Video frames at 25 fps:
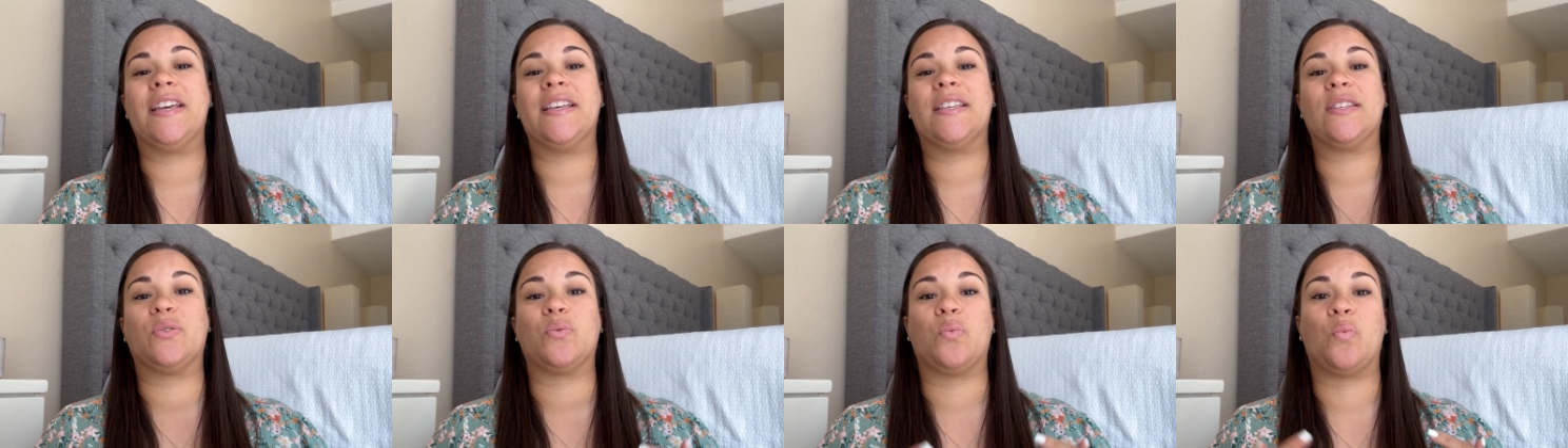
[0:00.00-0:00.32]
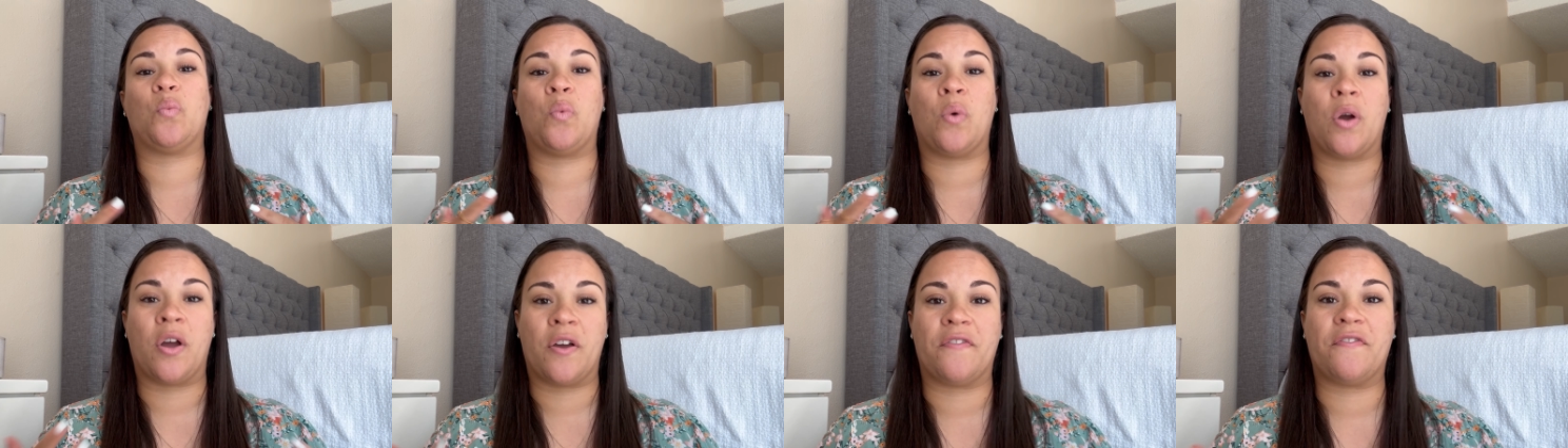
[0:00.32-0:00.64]
is
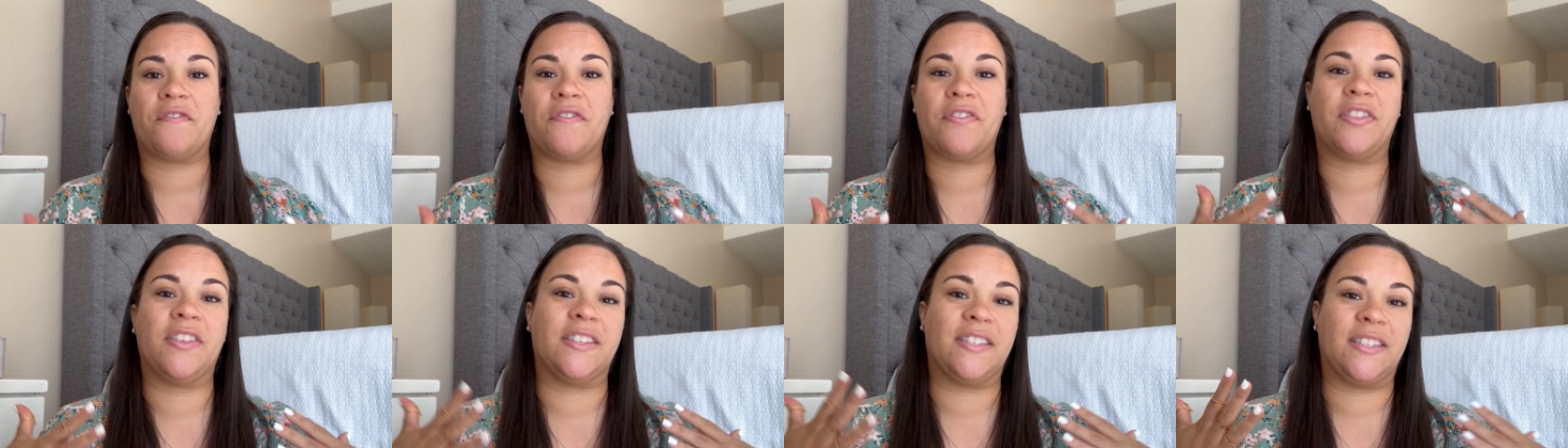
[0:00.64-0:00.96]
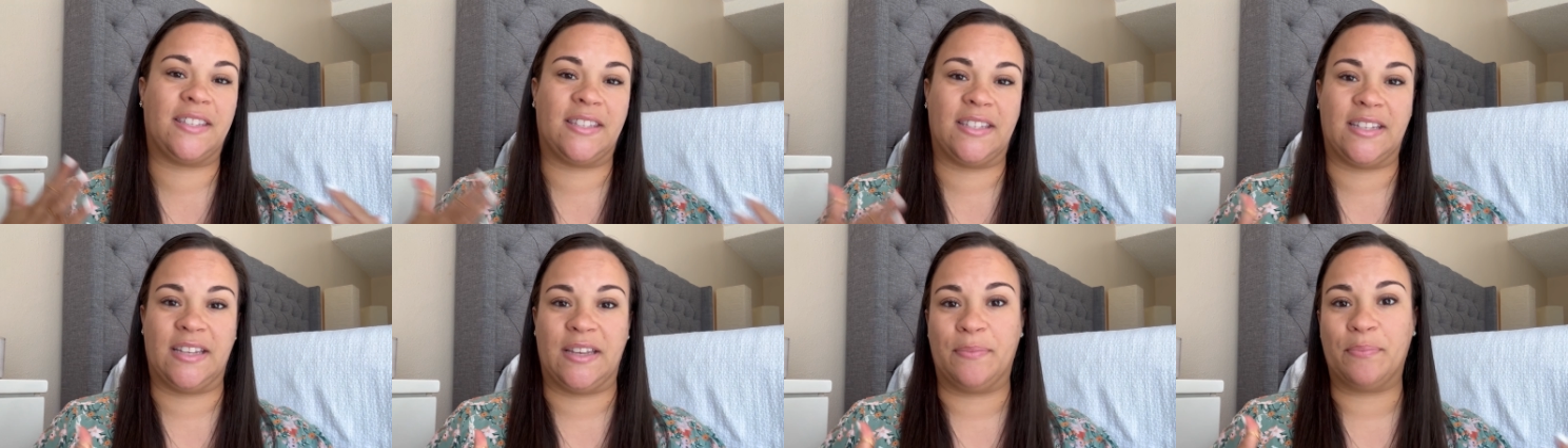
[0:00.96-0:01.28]
worth the
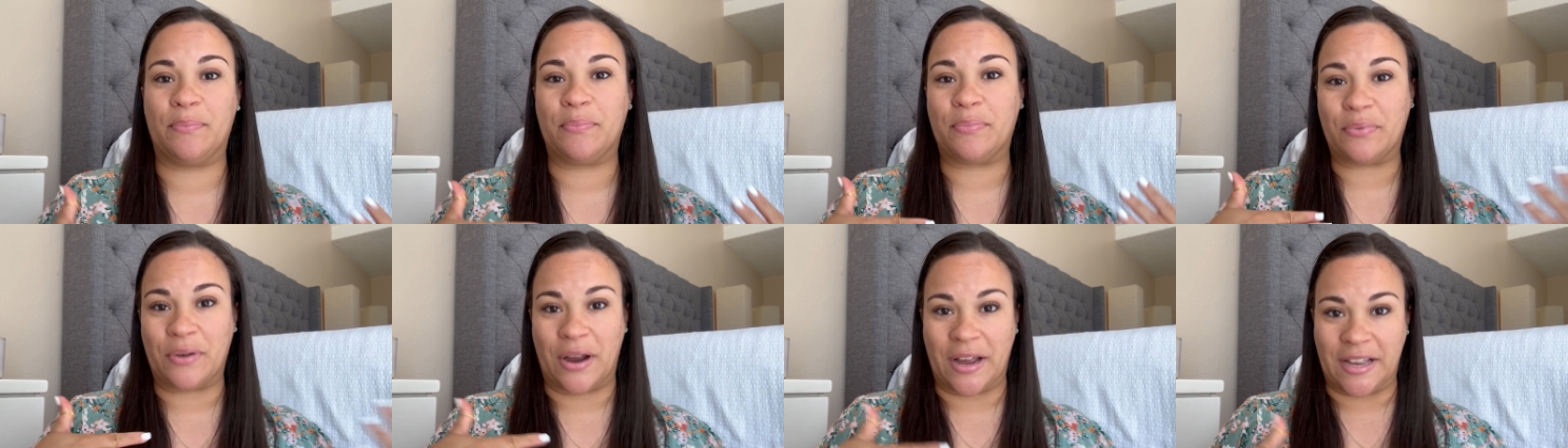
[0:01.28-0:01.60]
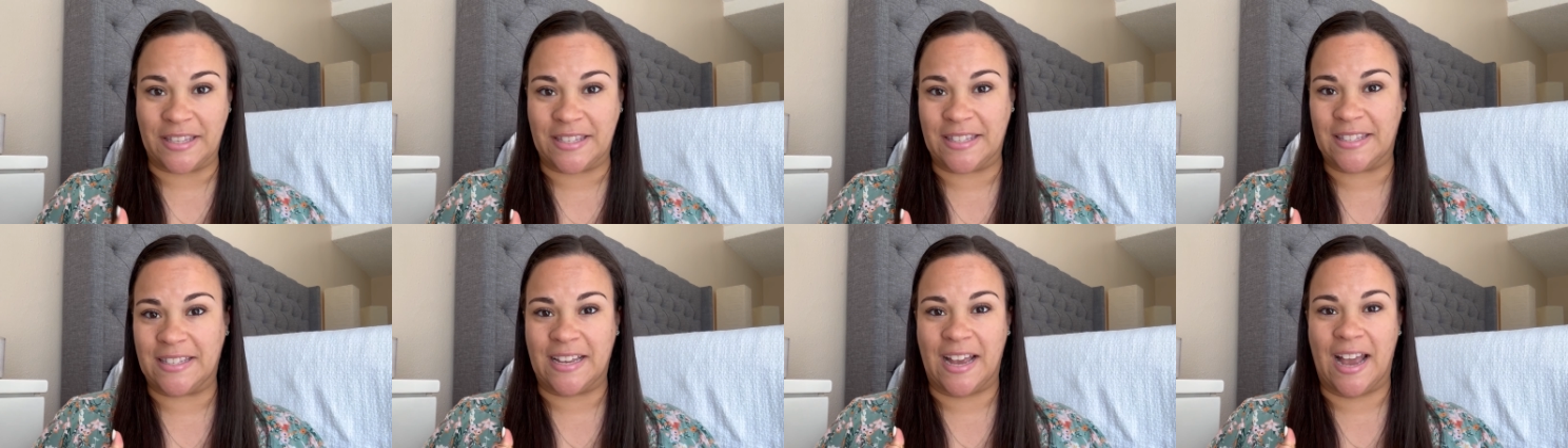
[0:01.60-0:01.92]
steep
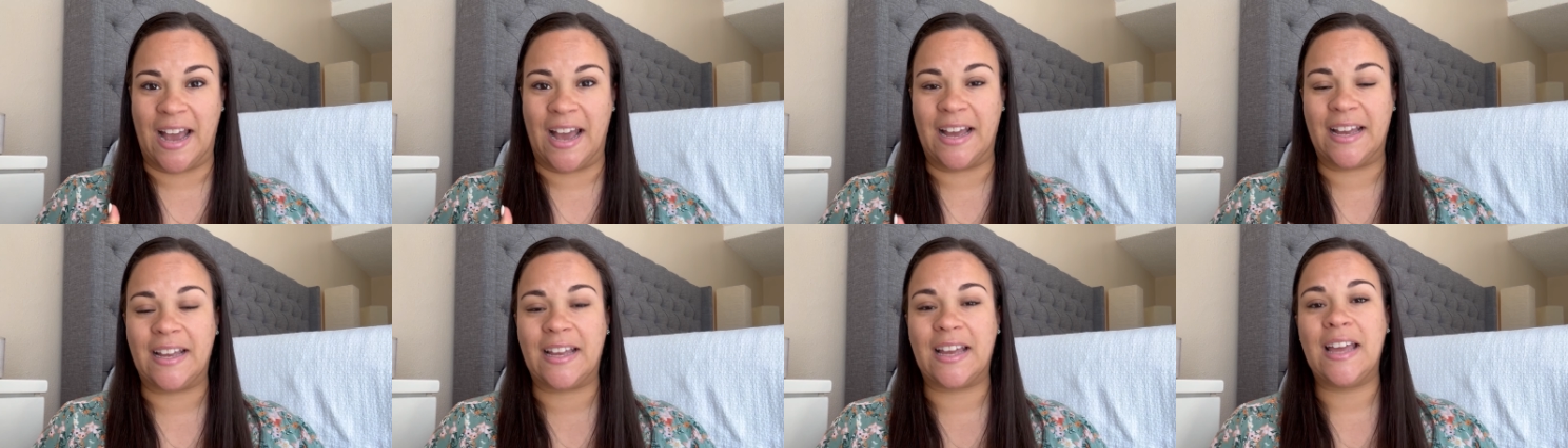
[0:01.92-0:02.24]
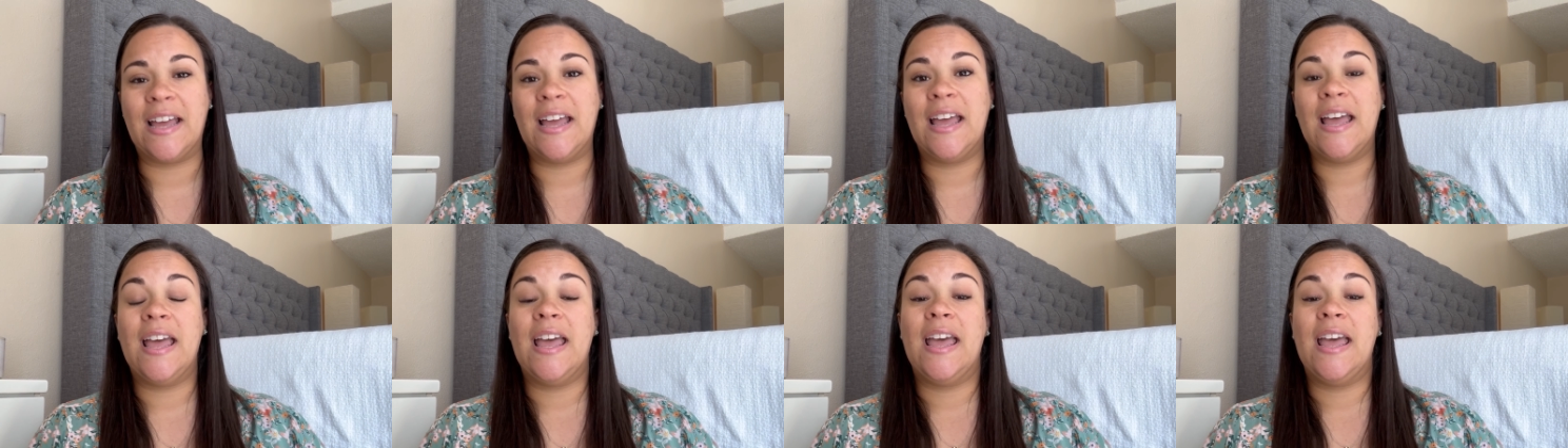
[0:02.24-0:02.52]
price tag.